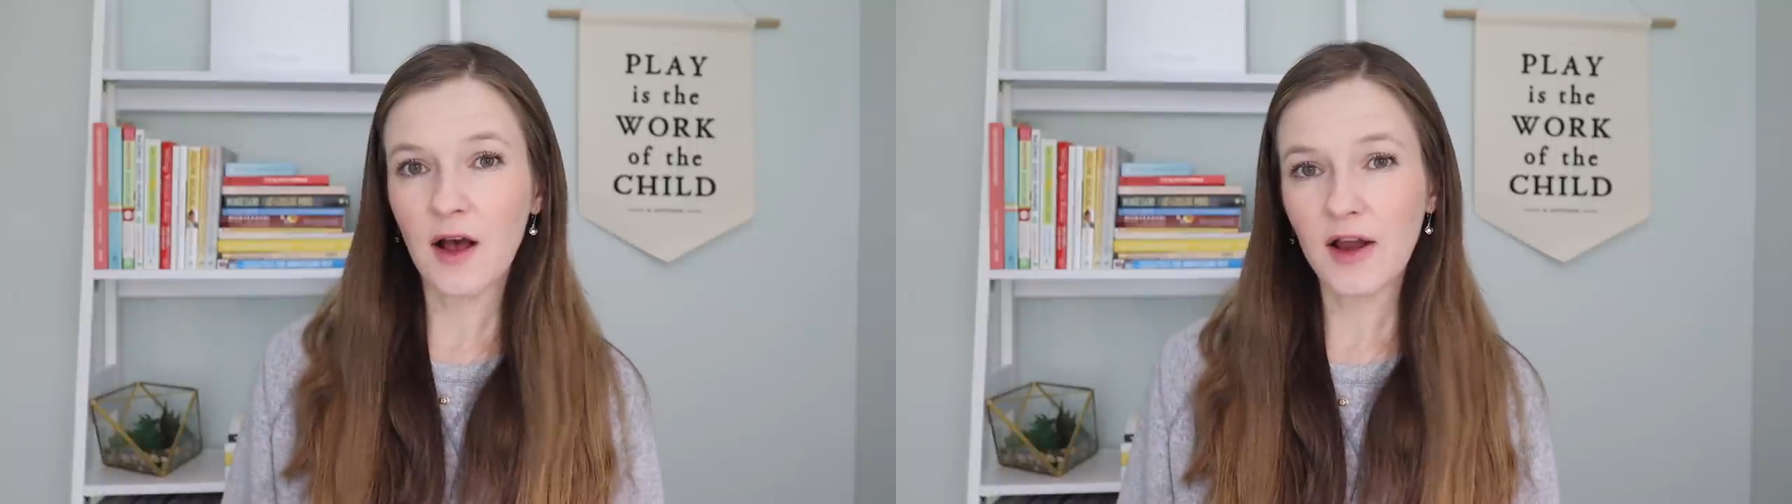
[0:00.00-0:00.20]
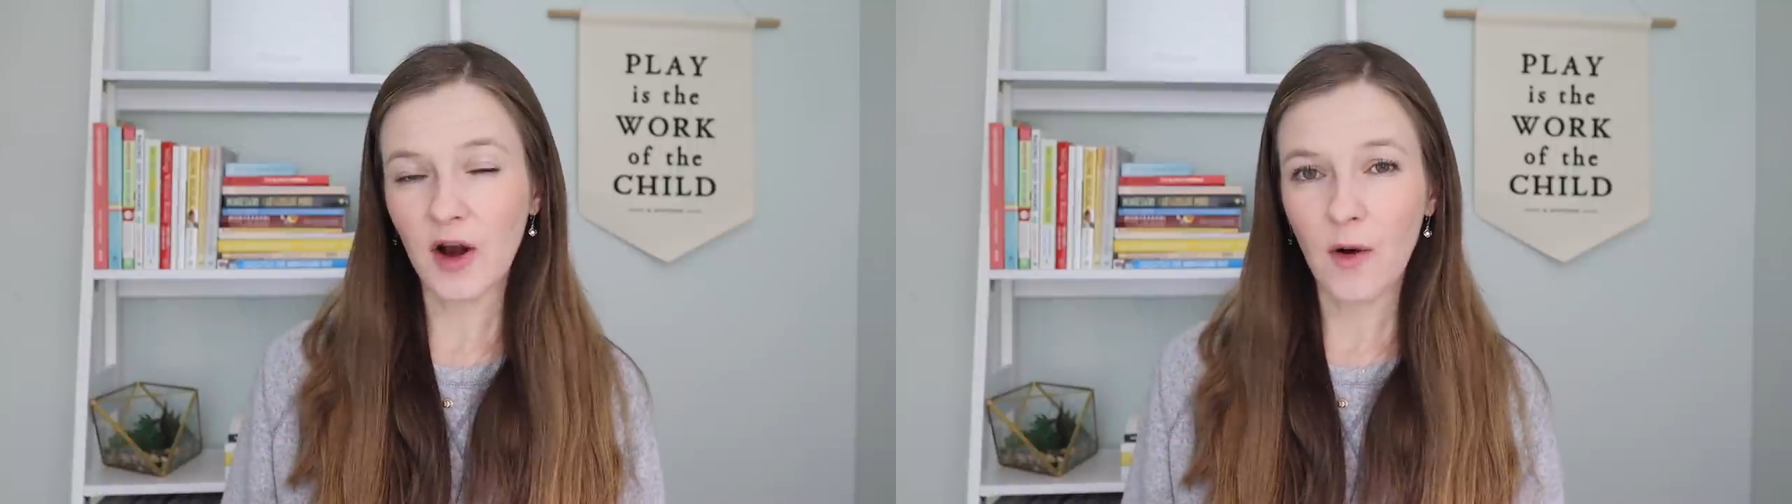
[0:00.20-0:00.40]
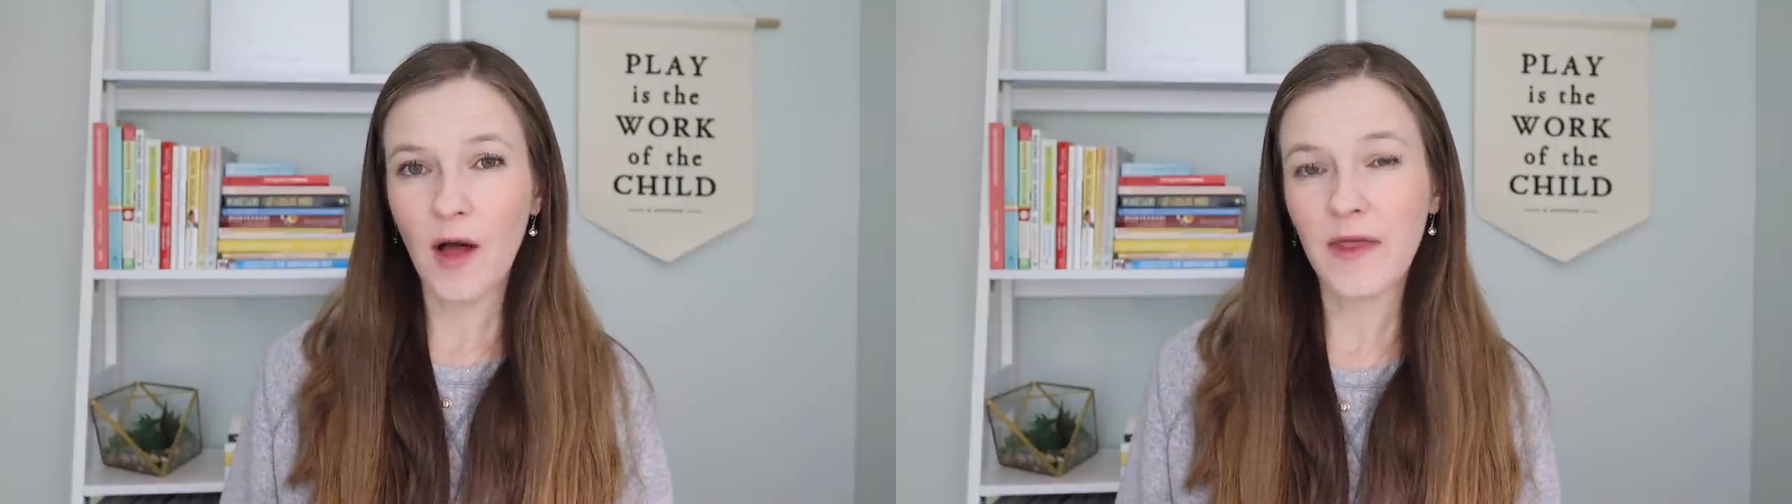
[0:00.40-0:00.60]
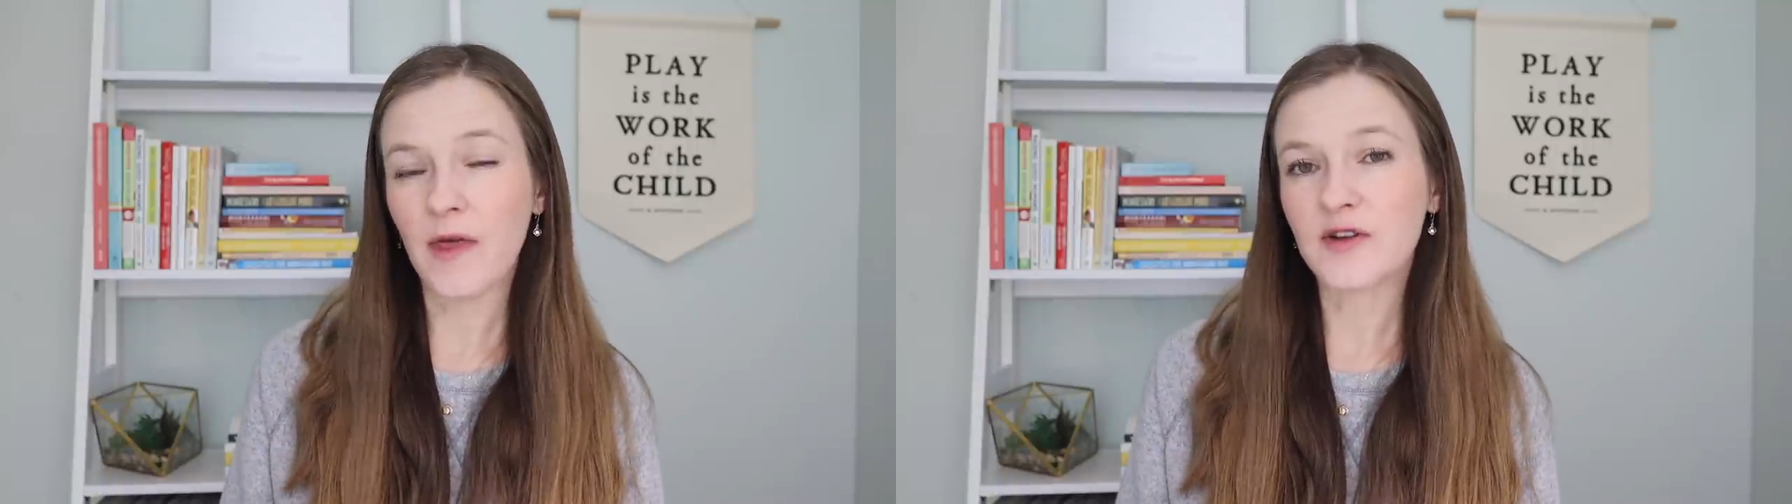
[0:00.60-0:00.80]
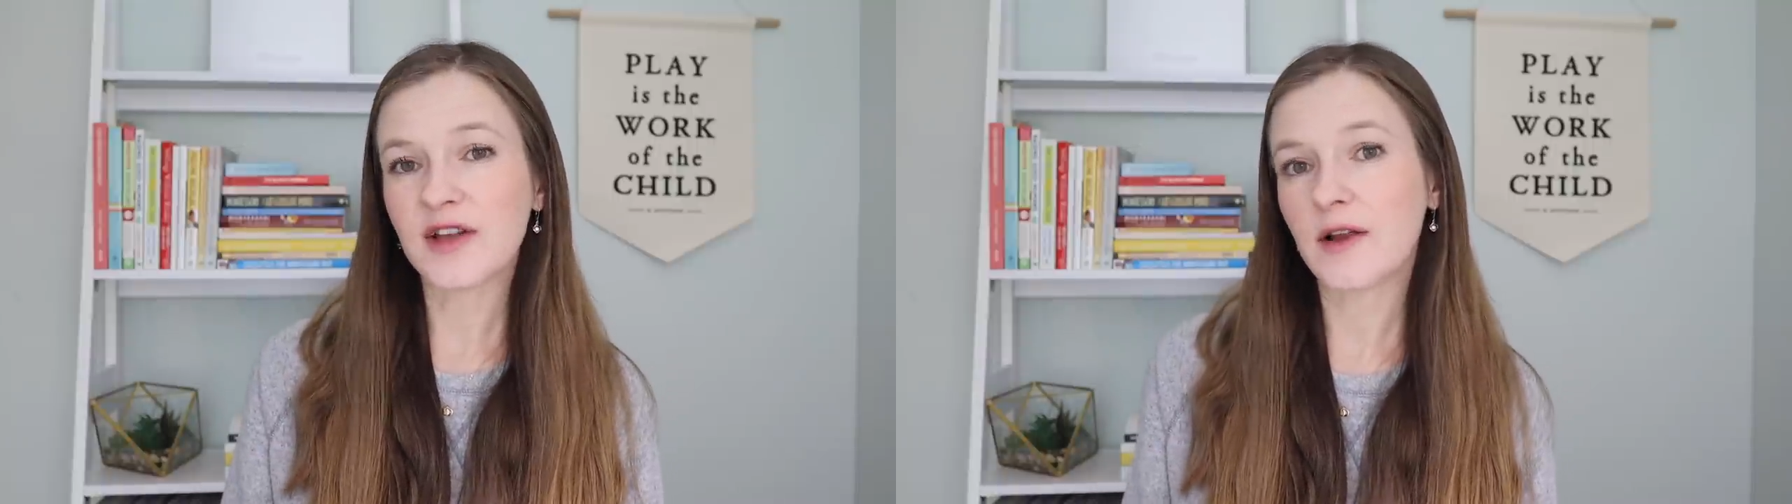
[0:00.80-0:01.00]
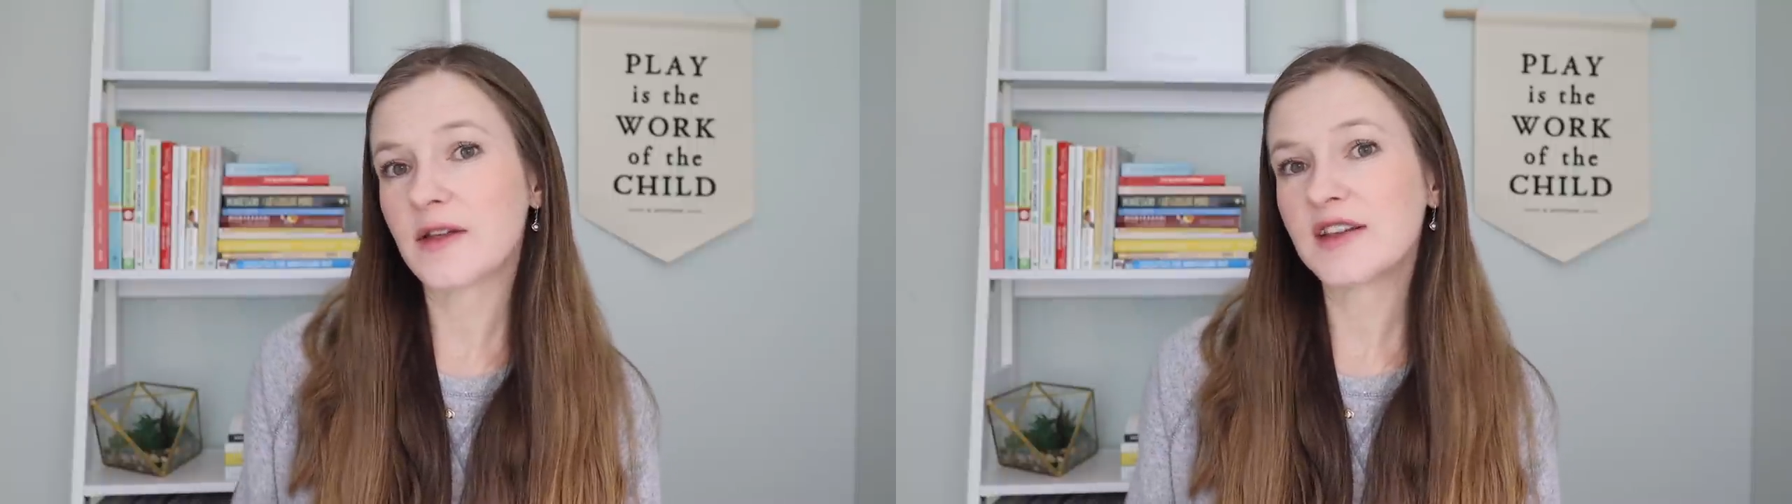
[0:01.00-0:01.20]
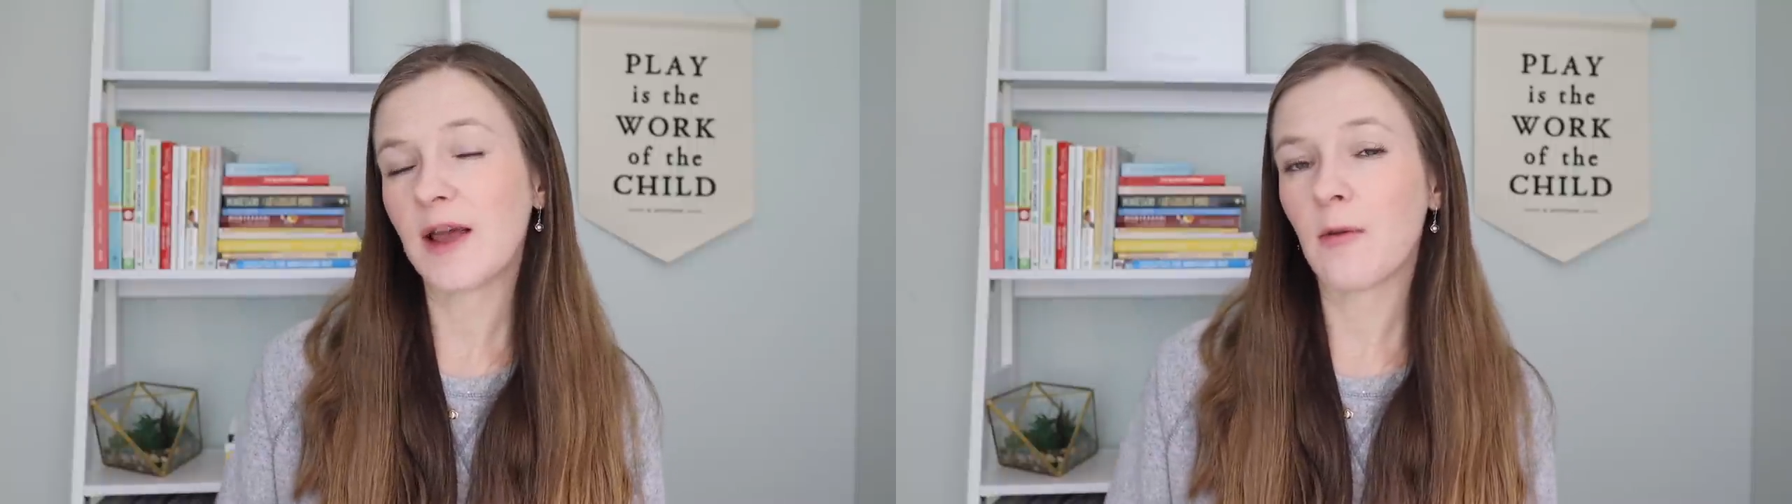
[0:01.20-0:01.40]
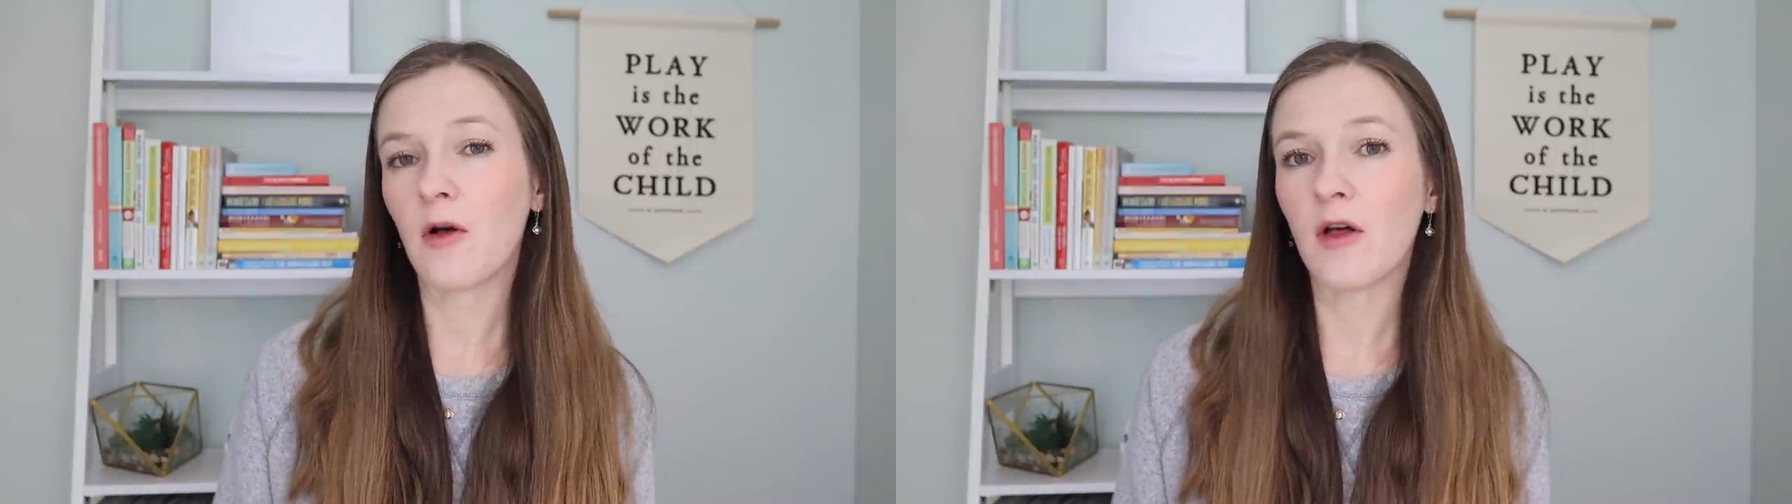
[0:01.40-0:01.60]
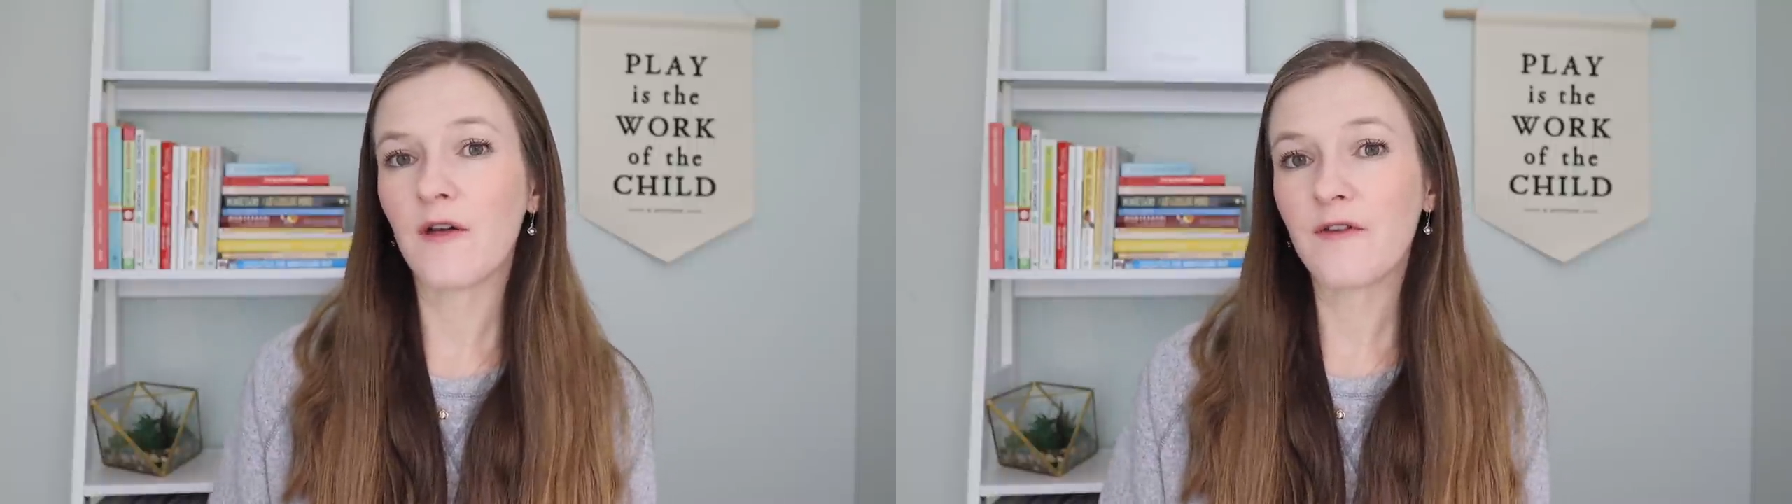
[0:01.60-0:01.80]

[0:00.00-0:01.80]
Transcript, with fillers: you know, on the other side of the table